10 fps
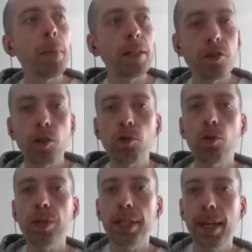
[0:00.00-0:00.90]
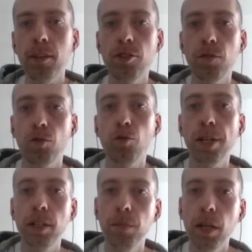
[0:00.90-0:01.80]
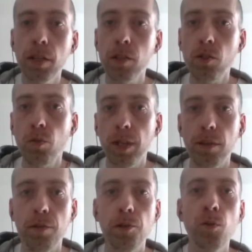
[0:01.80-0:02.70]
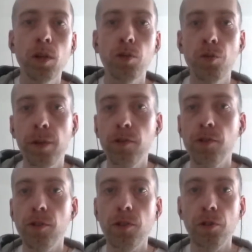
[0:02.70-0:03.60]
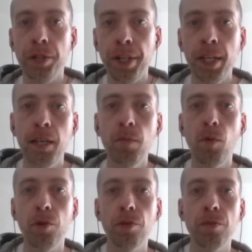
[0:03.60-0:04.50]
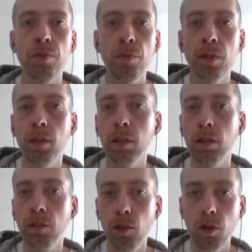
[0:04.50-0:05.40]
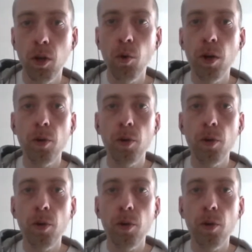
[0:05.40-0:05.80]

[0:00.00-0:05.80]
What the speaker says: But it's also the case of trademarks. Whenever you want to register your name or your logo